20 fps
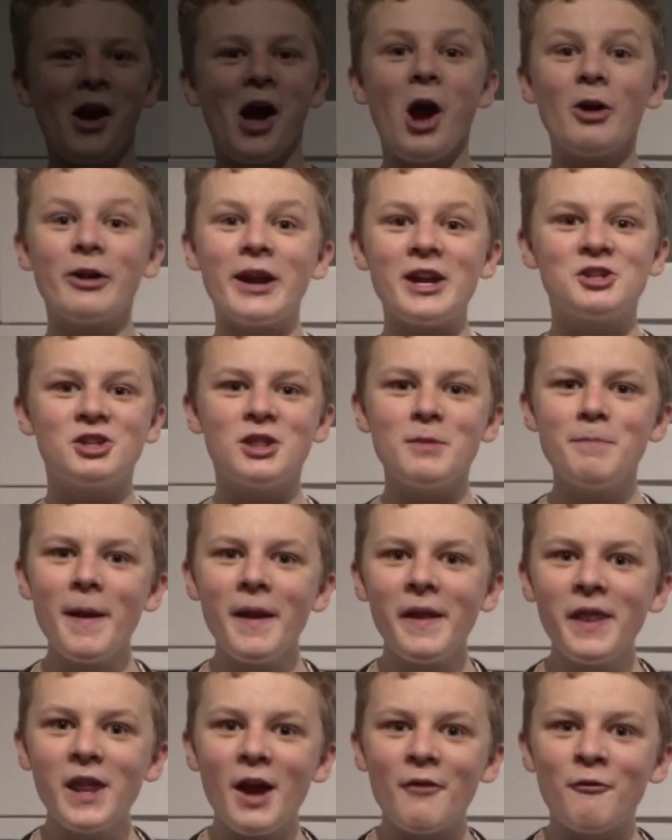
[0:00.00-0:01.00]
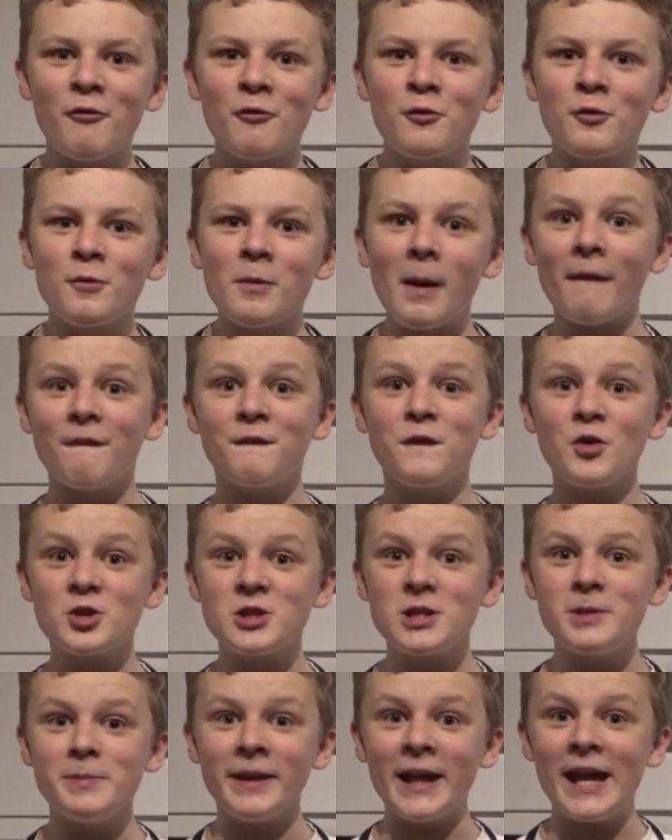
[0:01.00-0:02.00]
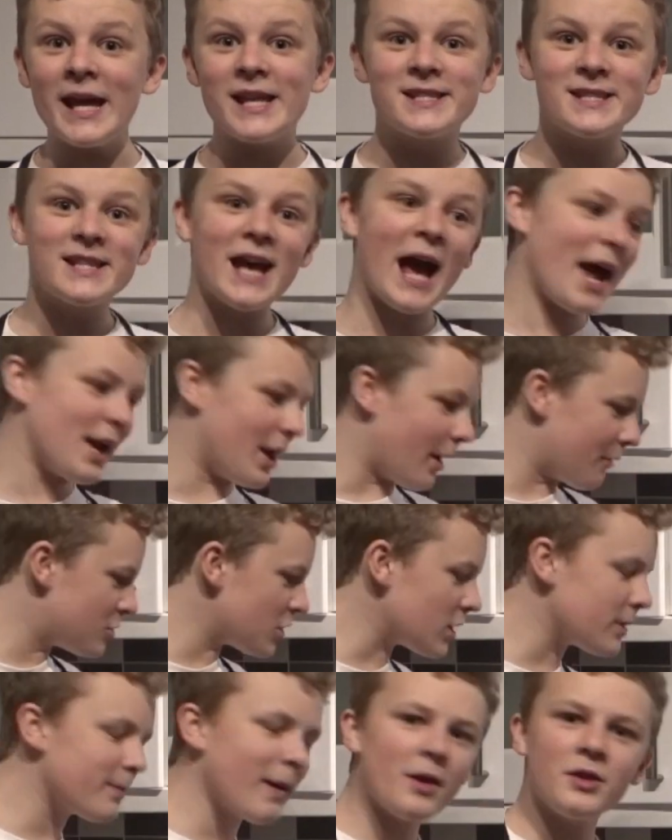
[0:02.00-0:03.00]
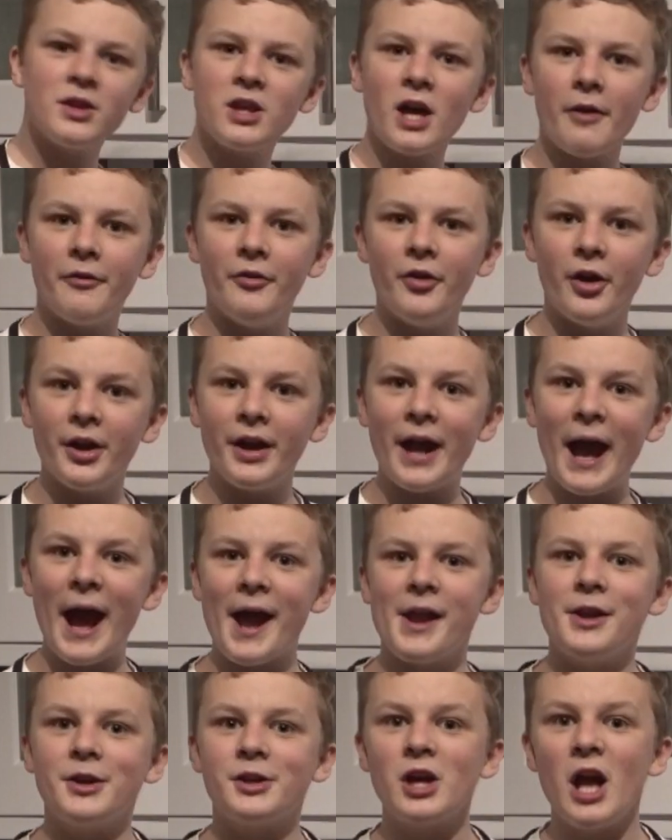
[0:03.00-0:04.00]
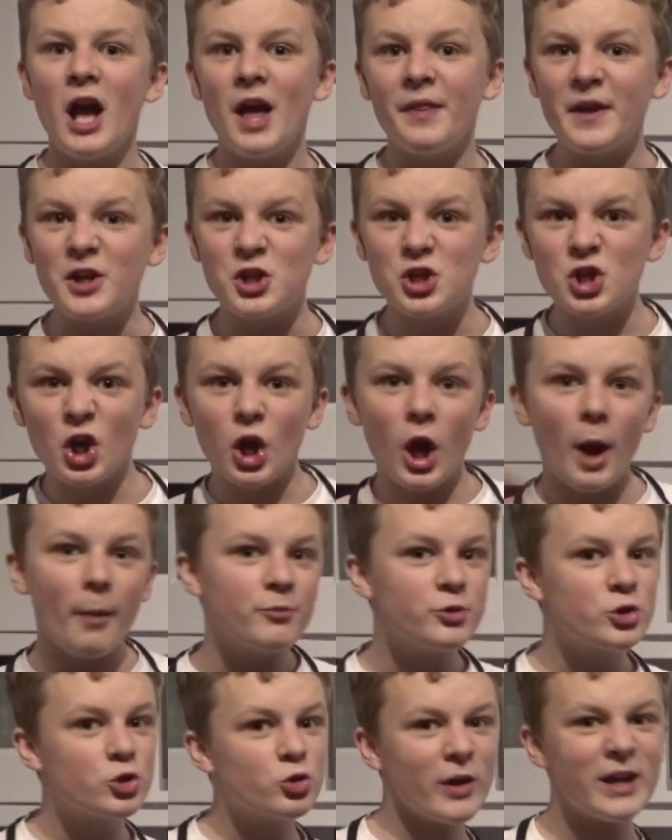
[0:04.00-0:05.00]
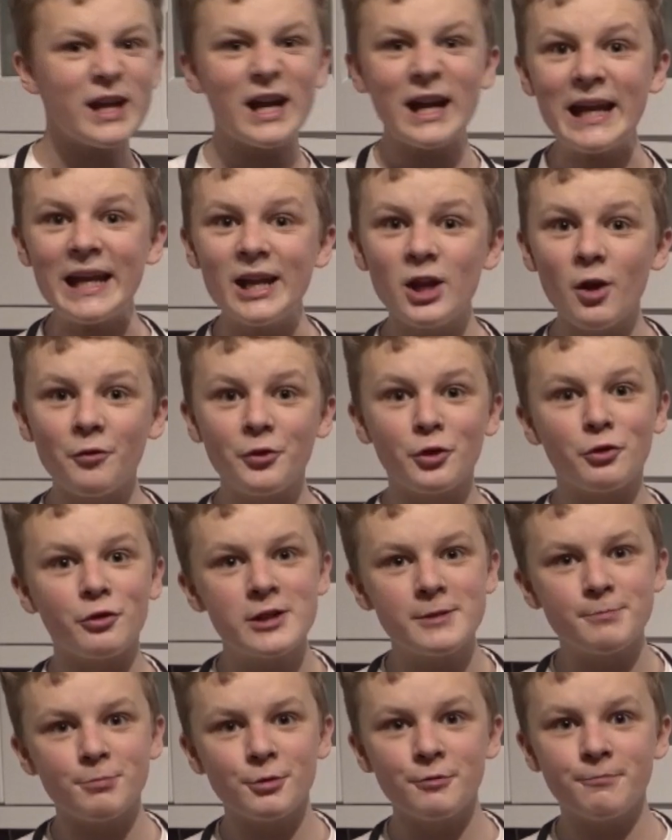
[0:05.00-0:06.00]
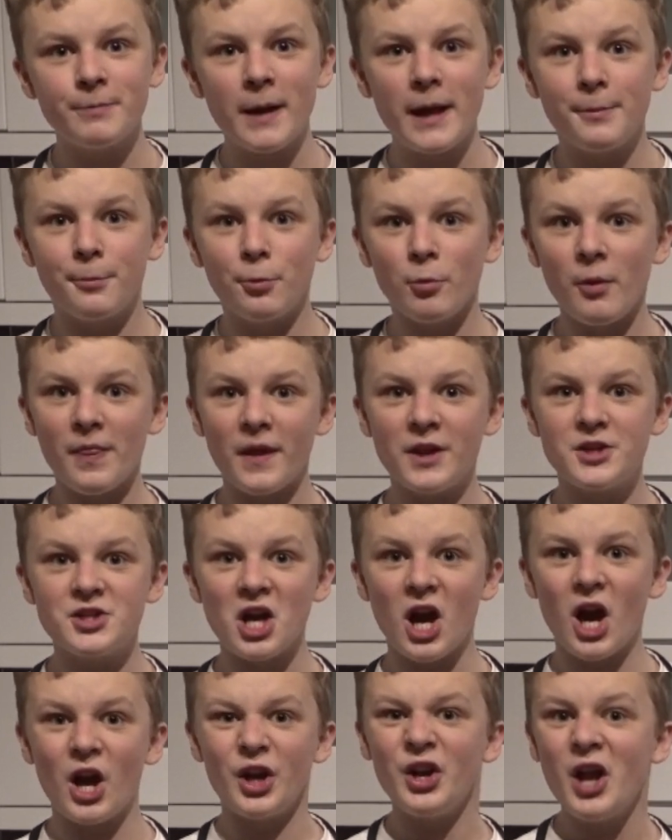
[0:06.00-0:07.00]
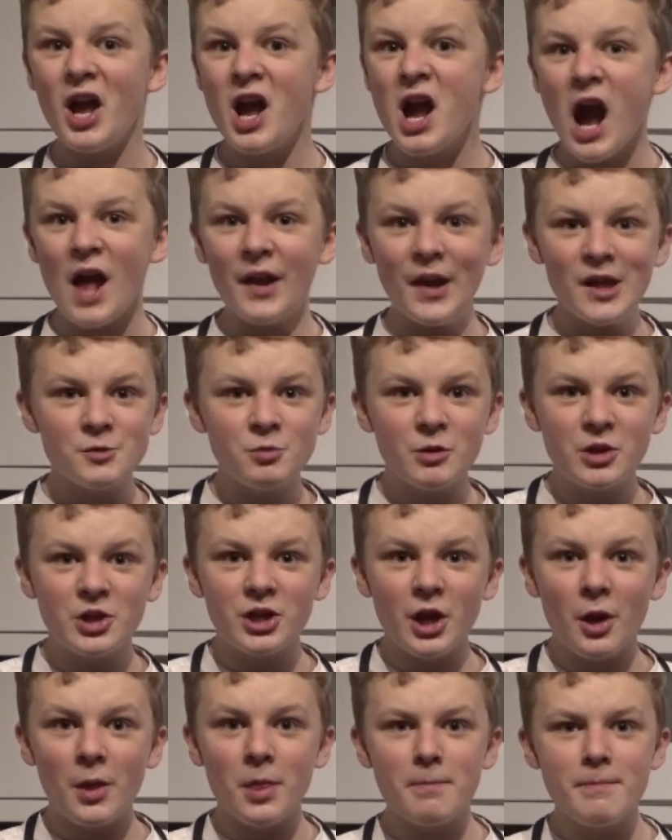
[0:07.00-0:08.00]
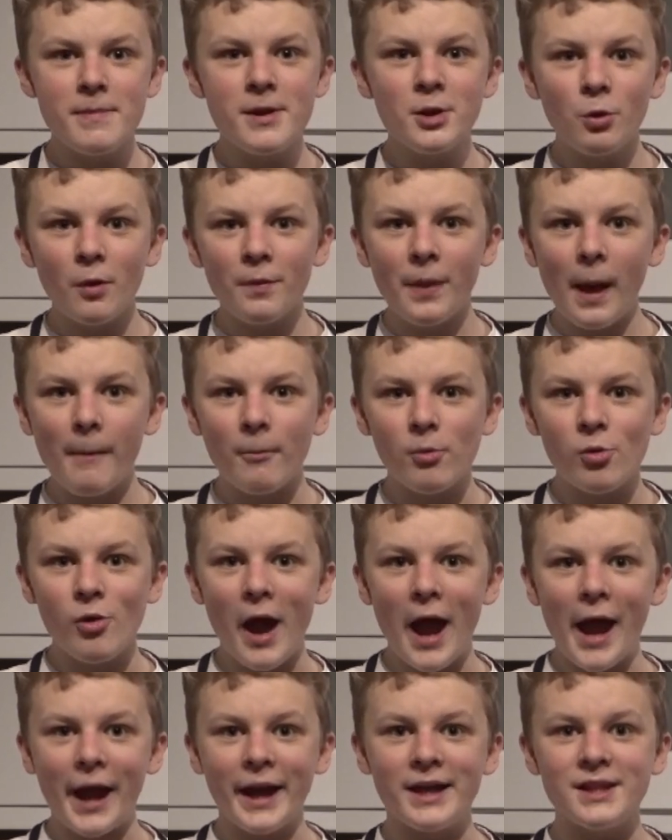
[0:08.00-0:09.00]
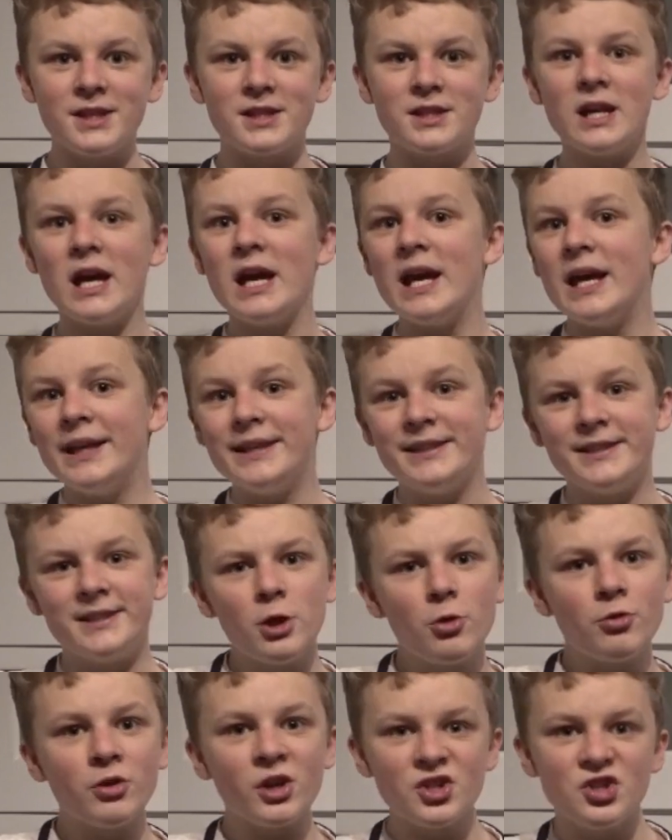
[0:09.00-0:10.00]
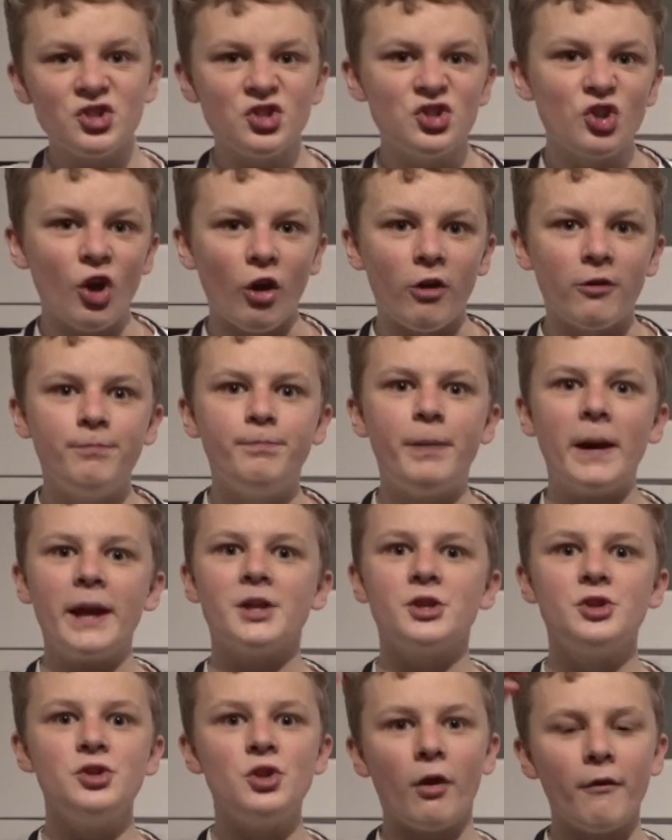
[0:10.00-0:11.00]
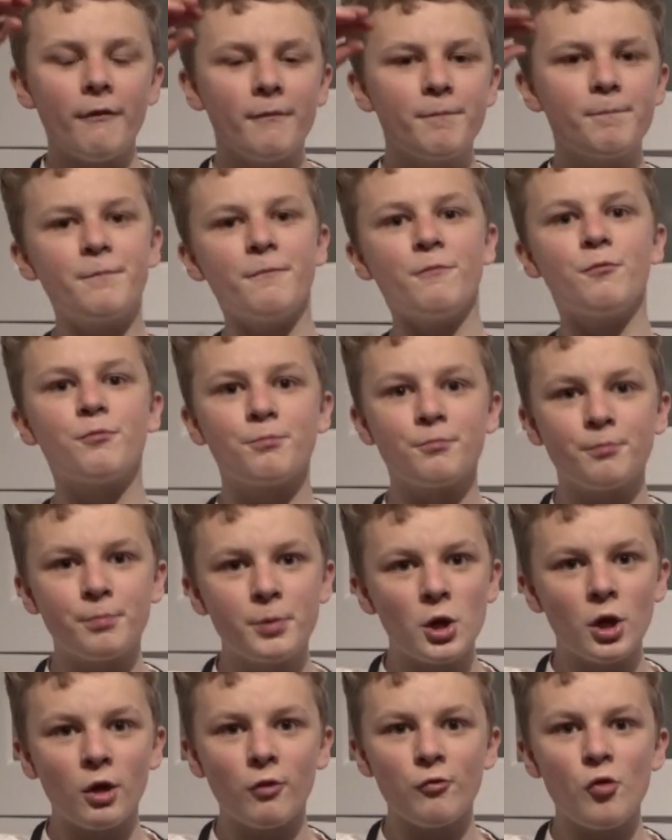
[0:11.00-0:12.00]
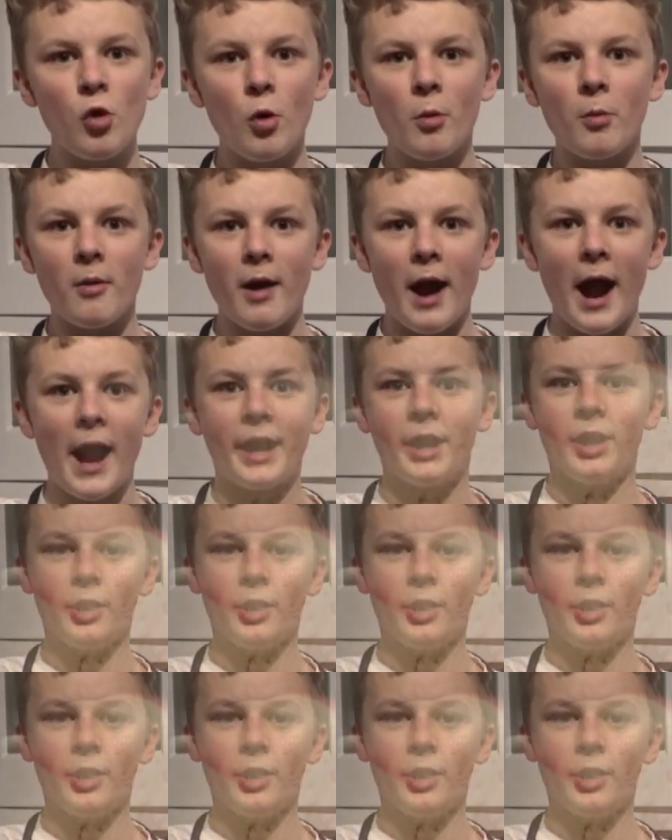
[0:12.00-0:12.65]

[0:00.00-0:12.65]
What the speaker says: Okay, so they've been in the oven for about 30 minutes and I've took them out of the oven and they should come straight clean off the greaseproof paper when they're done, and that's when you know the middle of that meringue is still nice and soft, but it's not pure raw meringue,